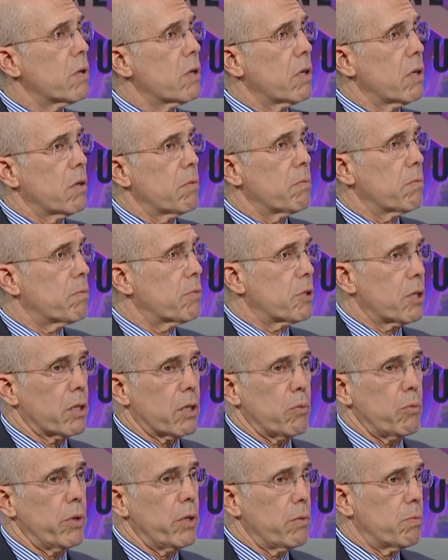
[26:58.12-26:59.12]
um,
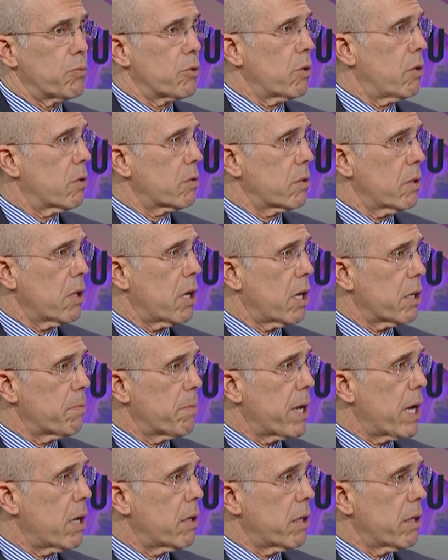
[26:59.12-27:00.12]
something we talked a lot
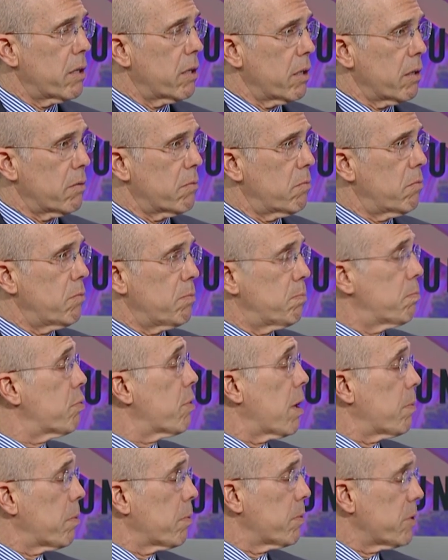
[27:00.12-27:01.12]
about, I think
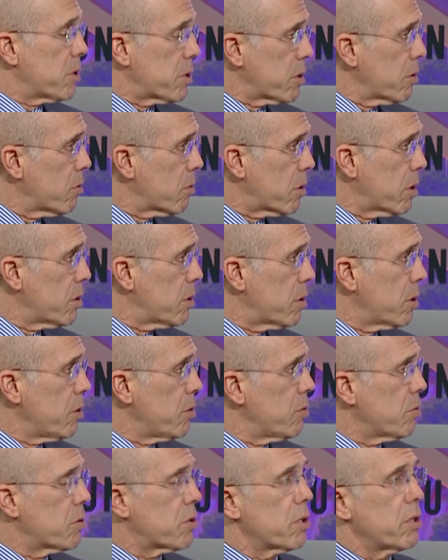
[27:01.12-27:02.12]
probably still
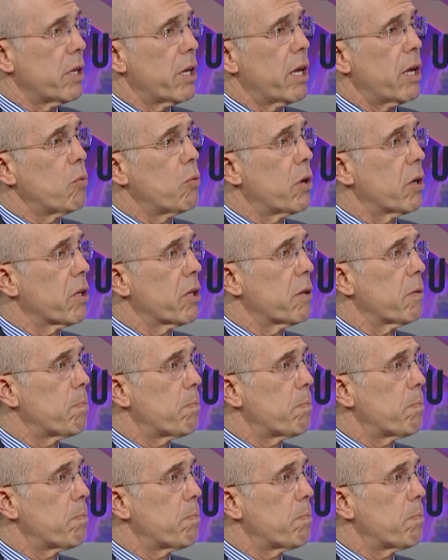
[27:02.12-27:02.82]
continues today, one of the